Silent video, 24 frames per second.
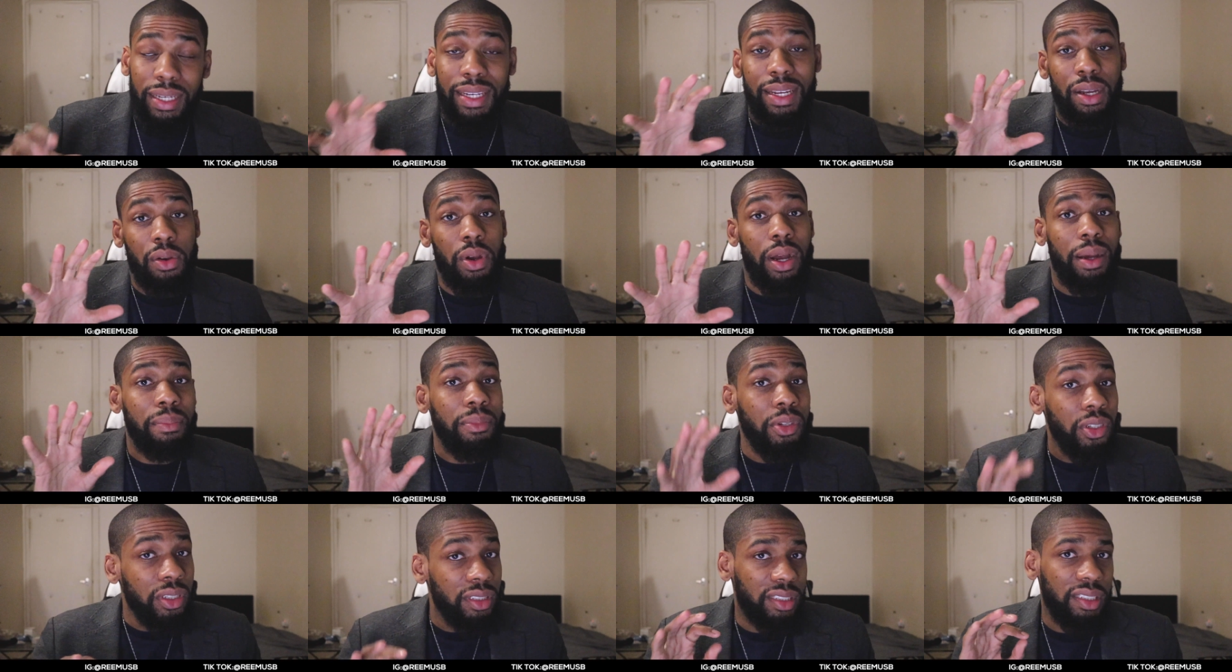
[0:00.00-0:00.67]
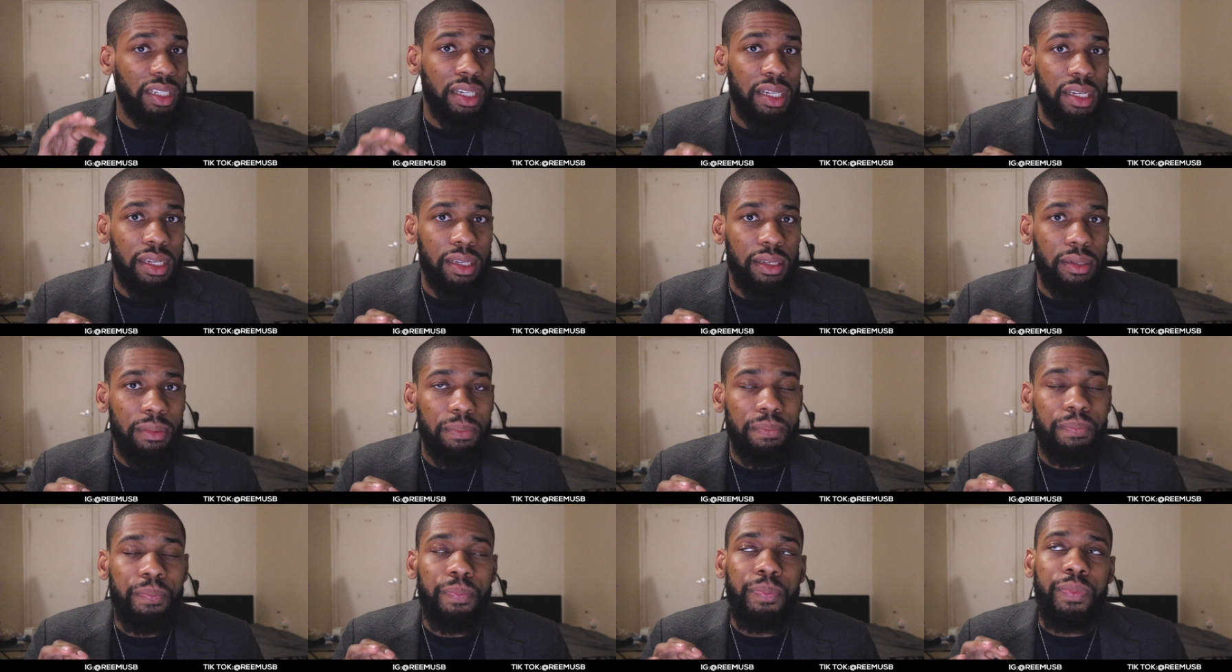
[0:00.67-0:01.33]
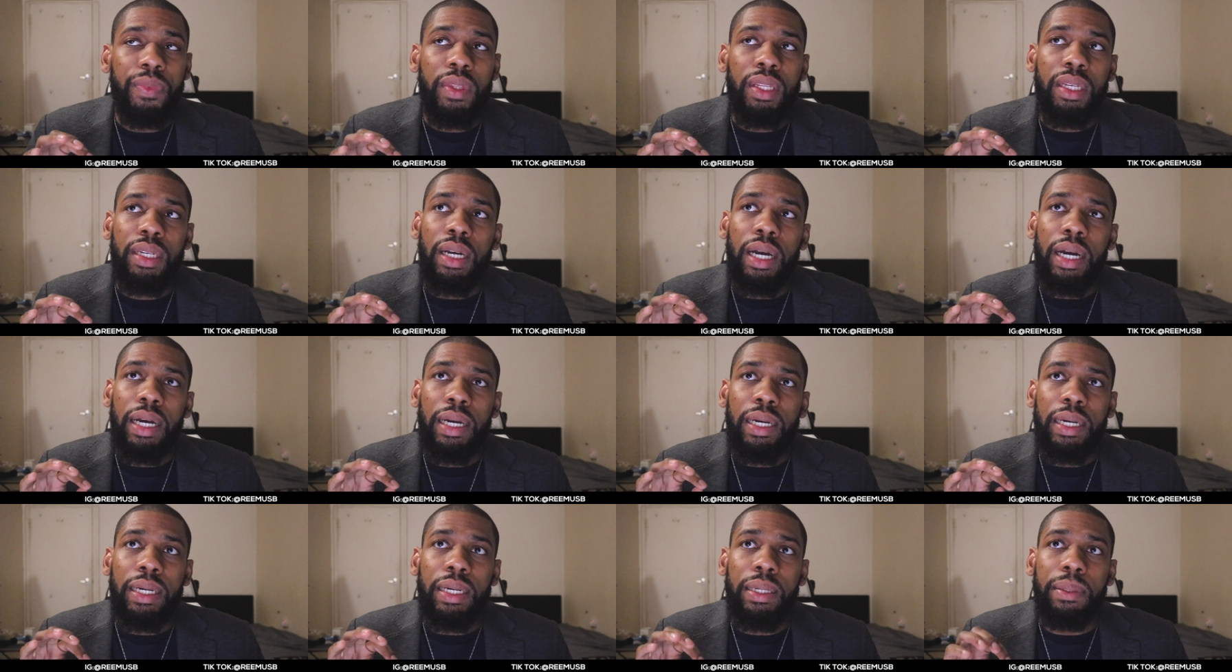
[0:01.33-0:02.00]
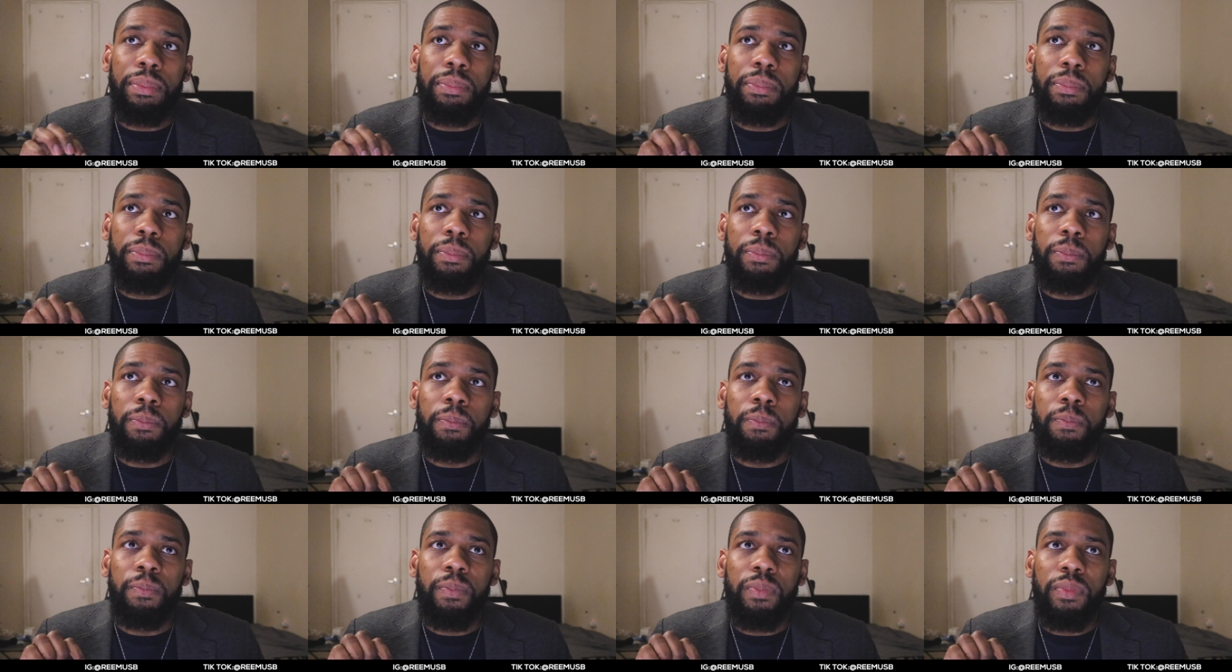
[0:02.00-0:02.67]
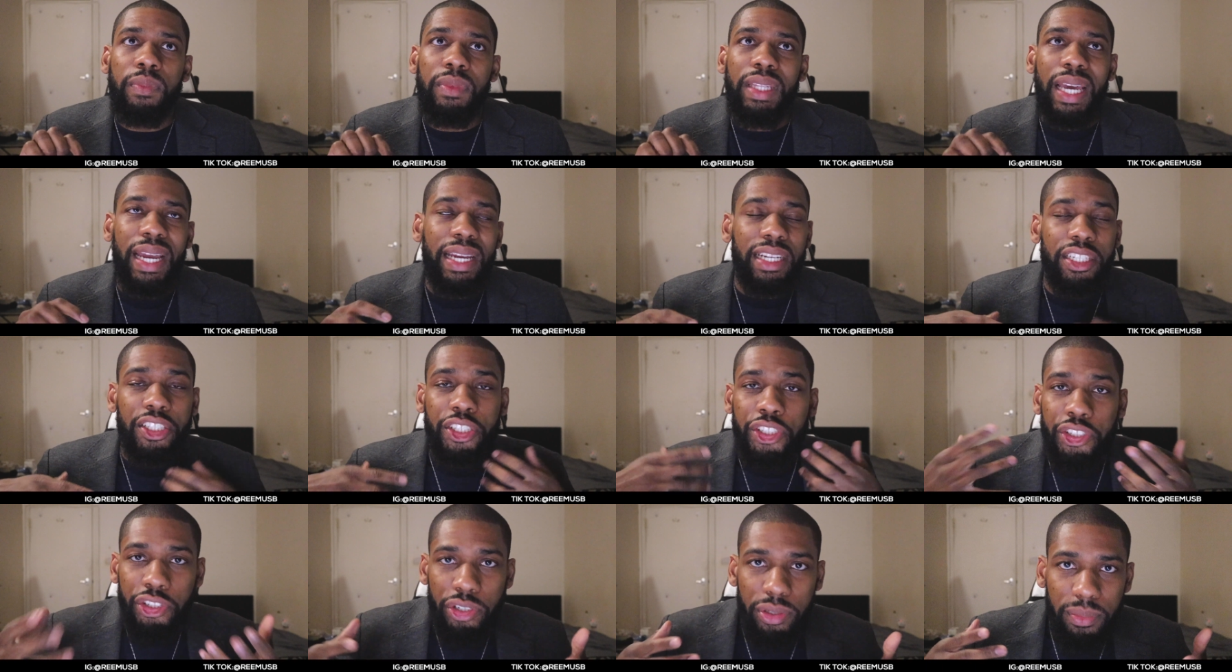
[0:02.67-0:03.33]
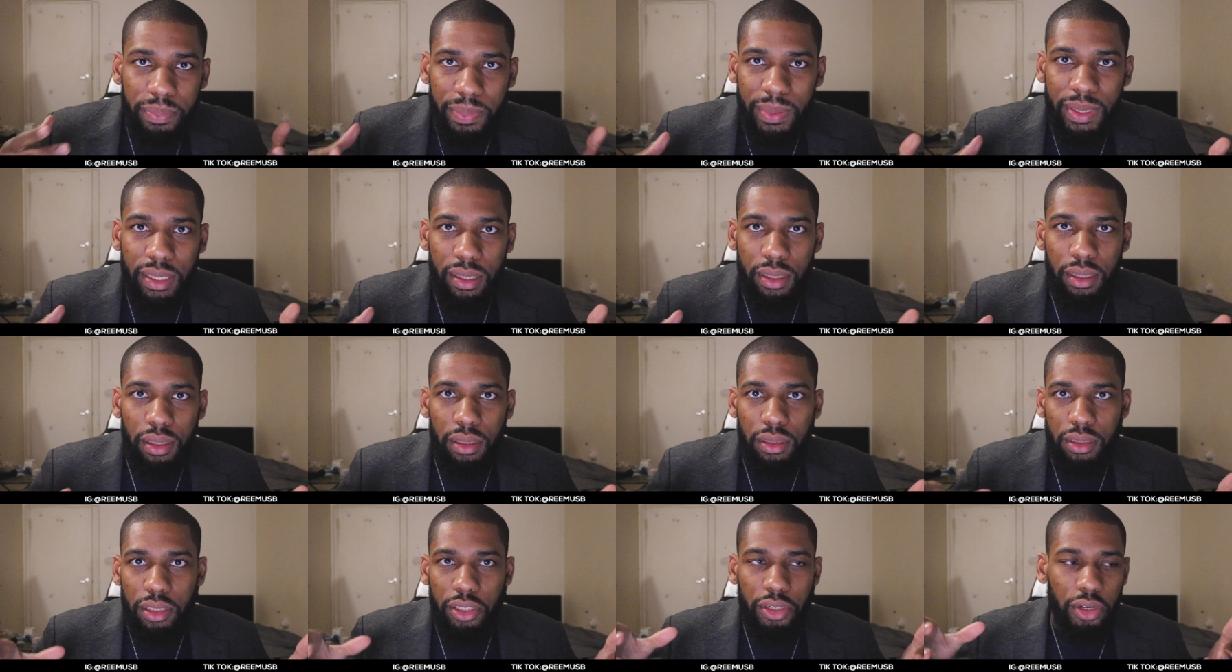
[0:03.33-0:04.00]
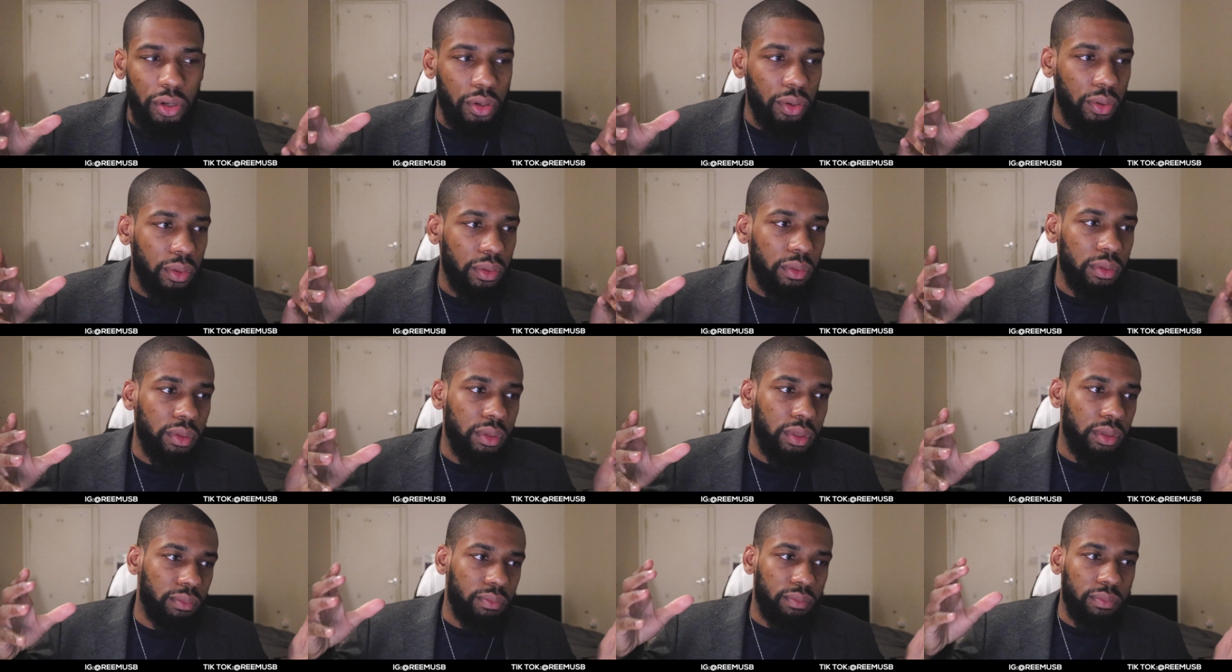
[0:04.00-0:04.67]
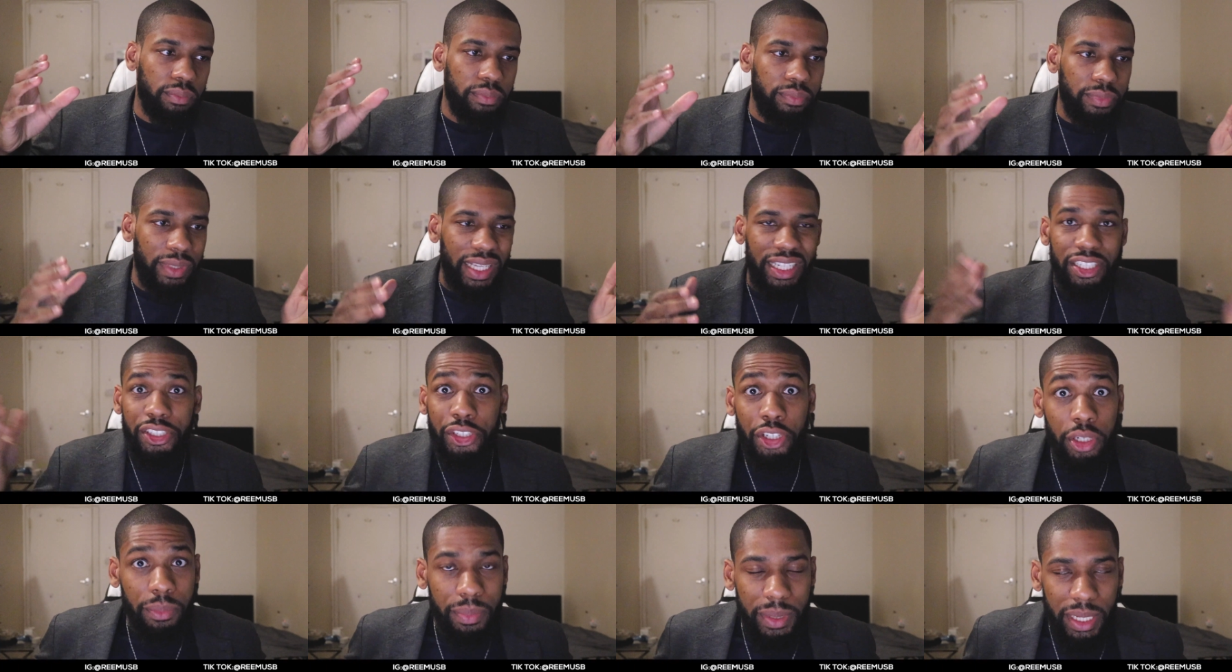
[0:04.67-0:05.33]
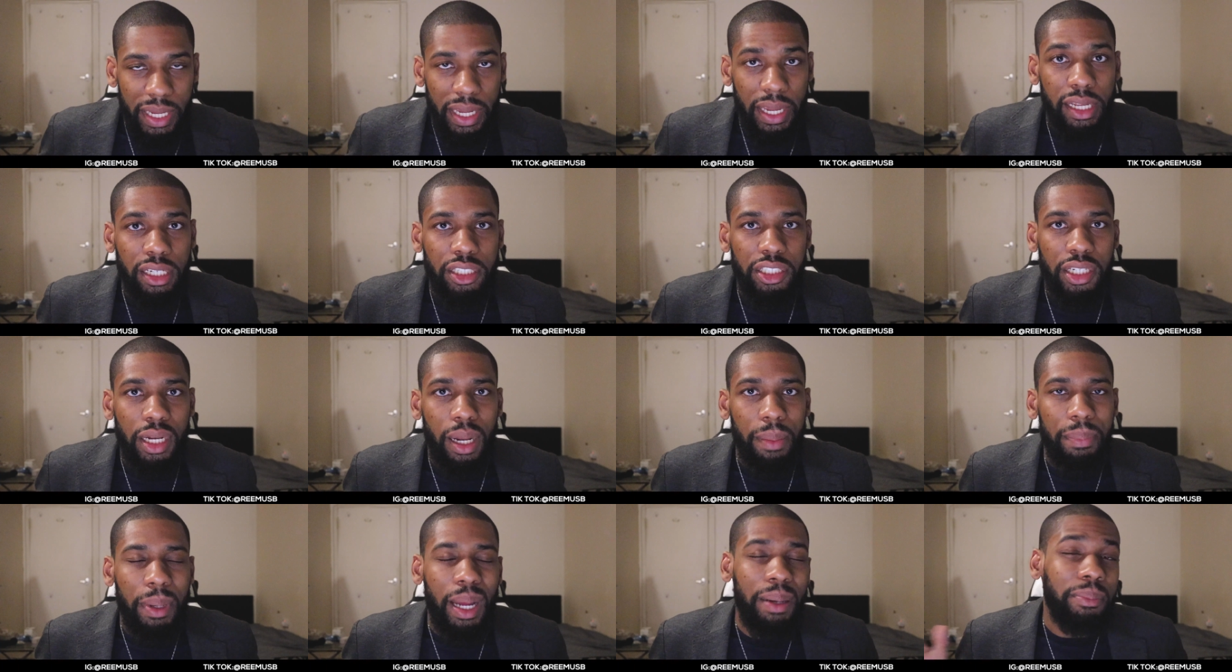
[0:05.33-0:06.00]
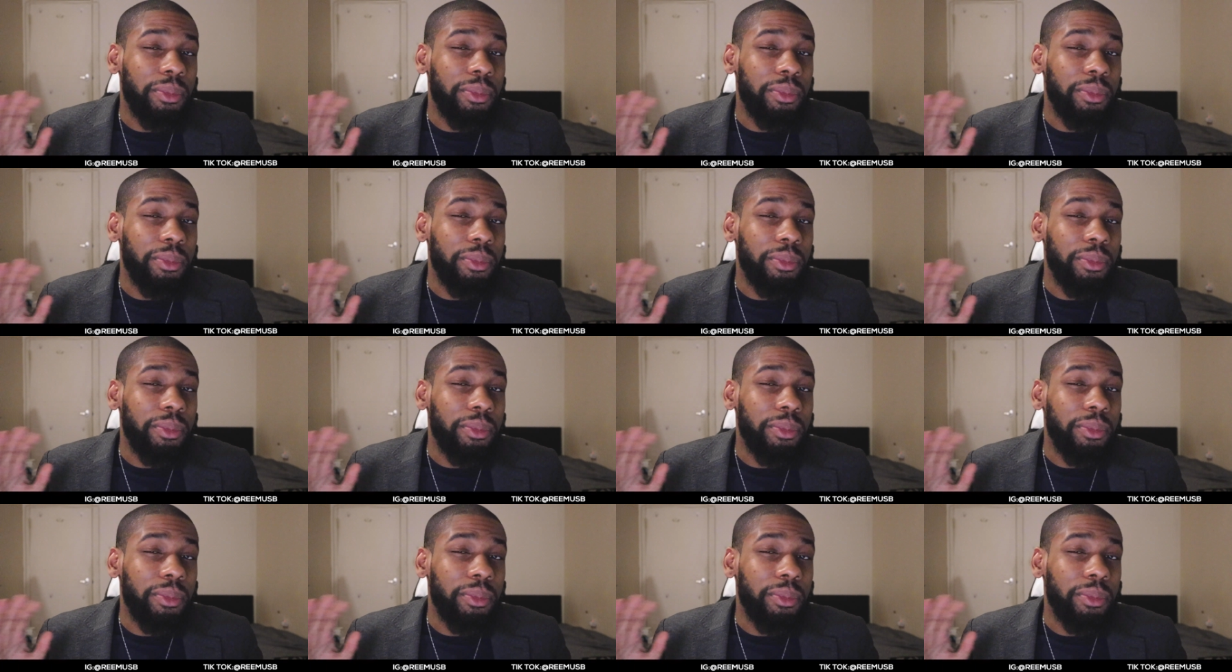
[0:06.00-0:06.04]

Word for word: Now, I'm not saying um, that it should be, you know, there should be an age gap.